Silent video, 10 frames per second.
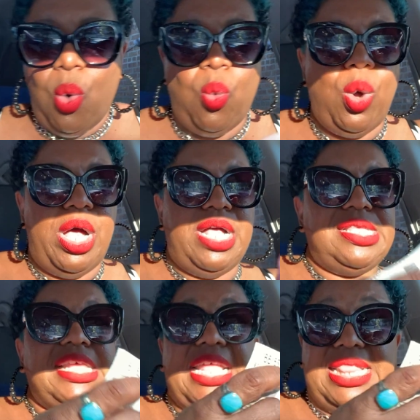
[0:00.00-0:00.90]

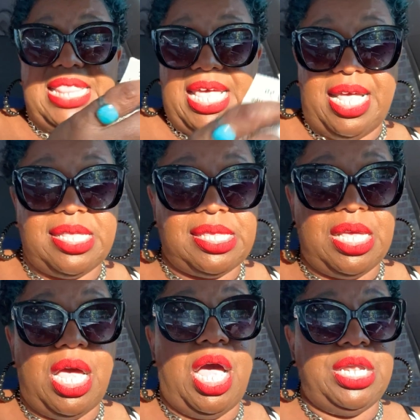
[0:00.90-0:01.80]
was this,
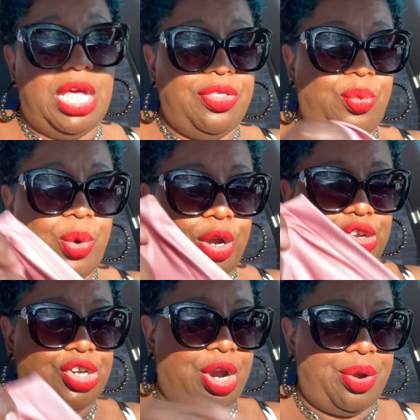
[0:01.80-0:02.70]
another worse
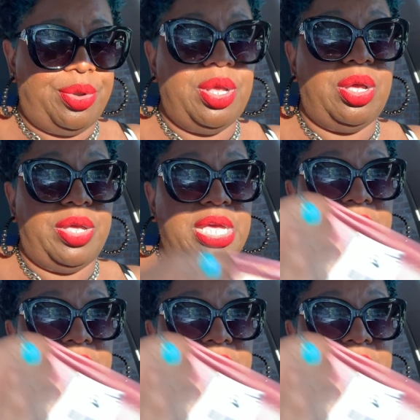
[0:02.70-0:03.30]
shirt. Oh, he